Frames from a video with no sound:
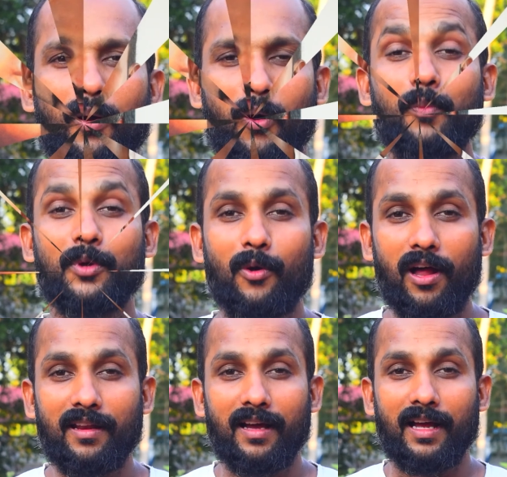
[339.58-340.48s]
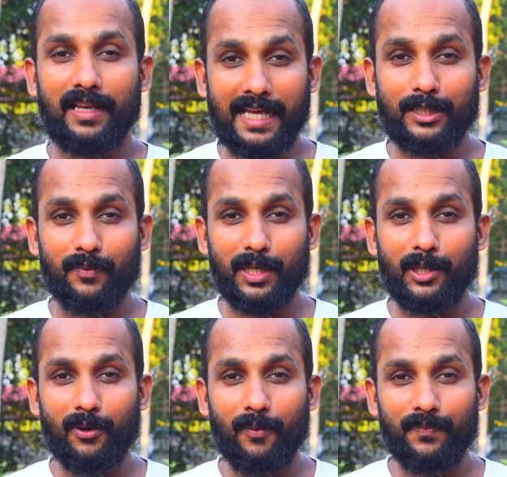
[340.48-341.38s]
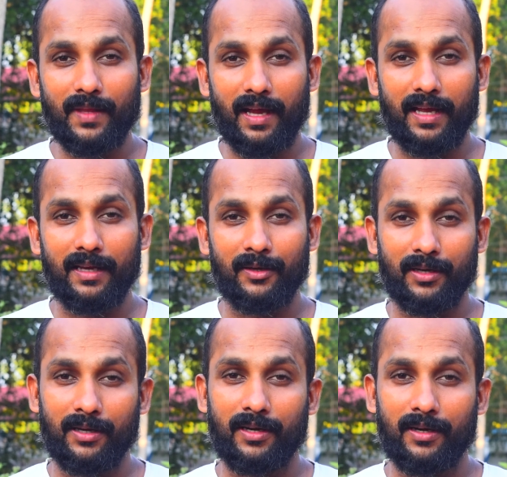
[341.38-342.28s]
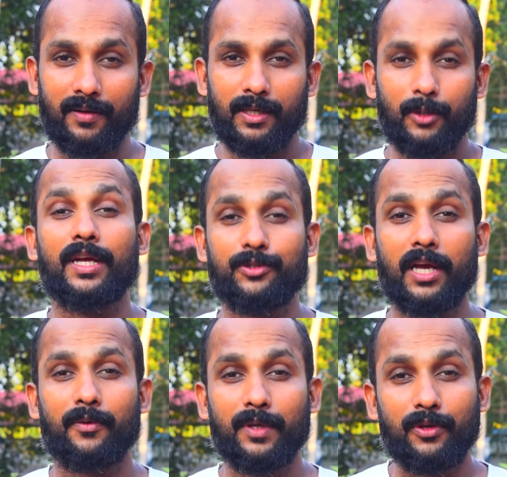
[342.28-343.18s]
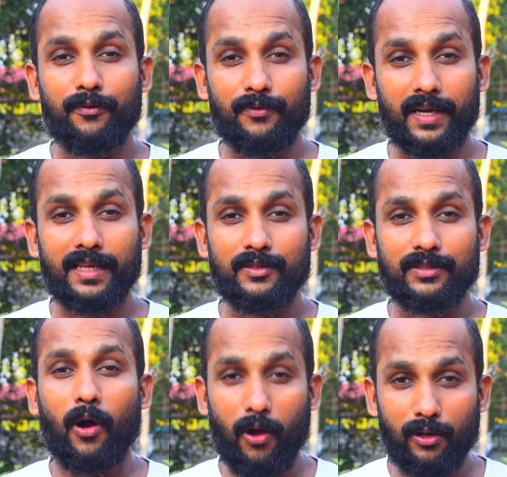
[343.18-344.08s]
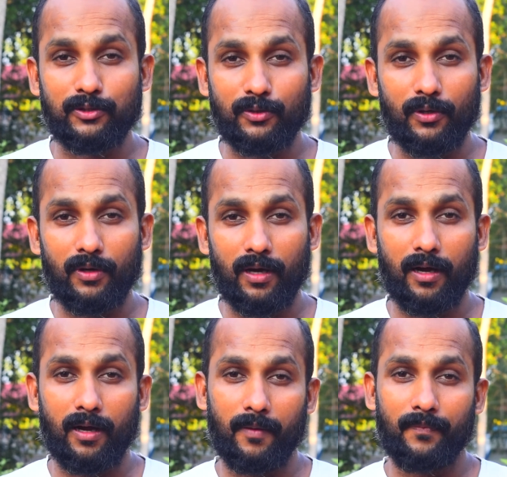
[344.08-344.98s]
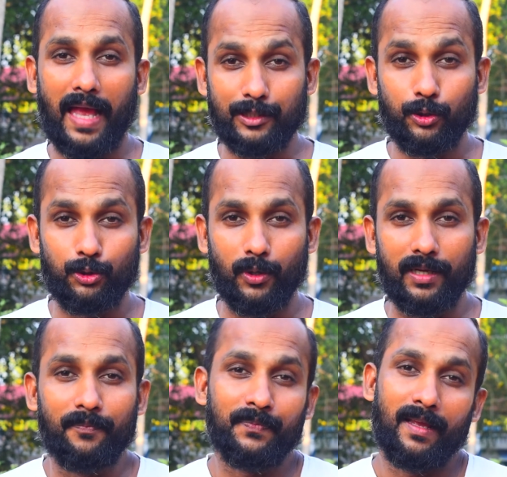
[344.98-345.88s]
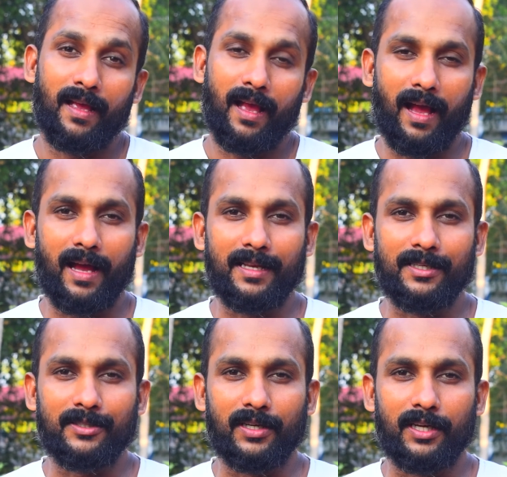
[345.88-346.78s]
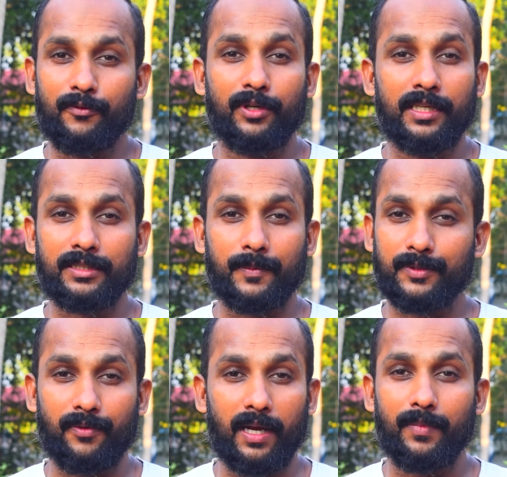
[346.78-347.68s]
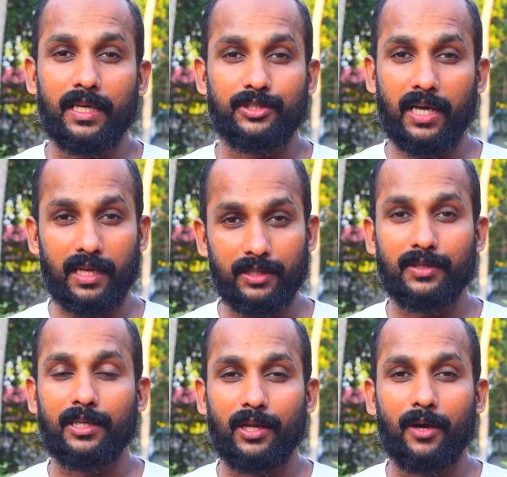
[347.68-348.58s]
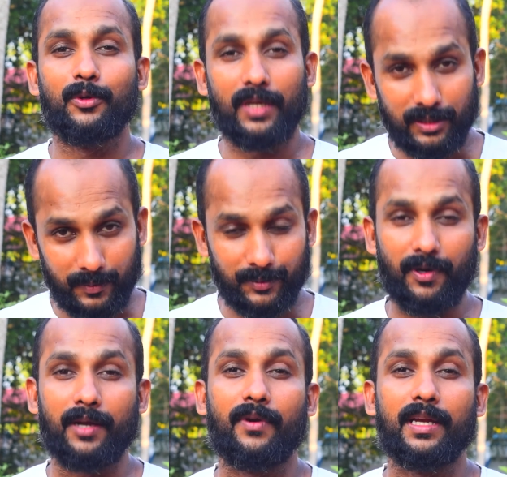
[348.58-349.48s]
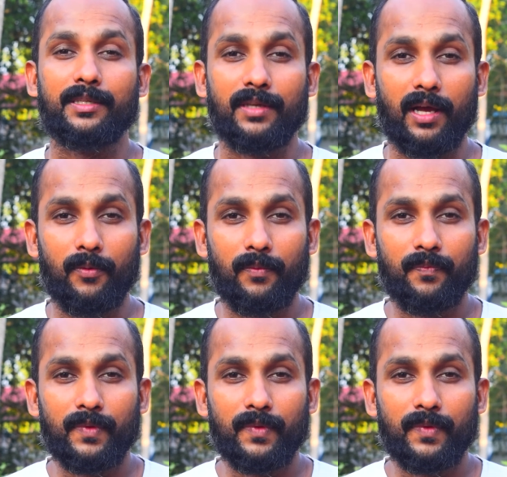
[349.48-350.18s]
Hope you all like the video, and you can share with your friends also as usual. And if you didn't subscribe my channel till now, you can subscribe right now.